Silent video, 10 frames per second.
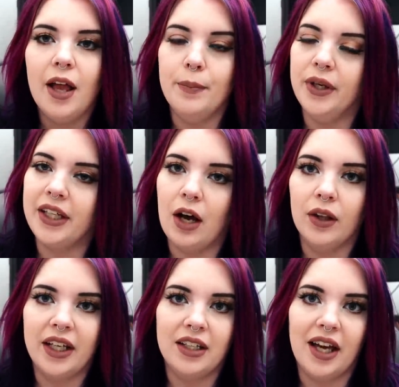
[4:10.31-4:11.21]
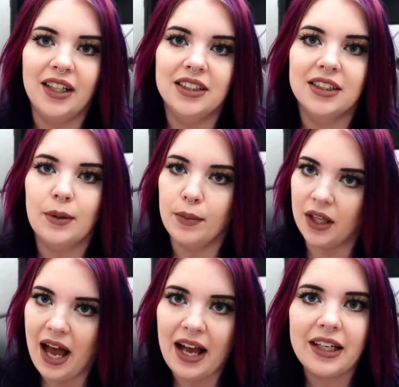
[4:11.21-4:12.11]
and pick out like a nice
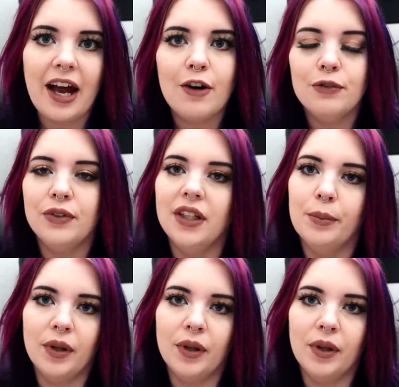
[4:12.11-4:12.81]
black outfit,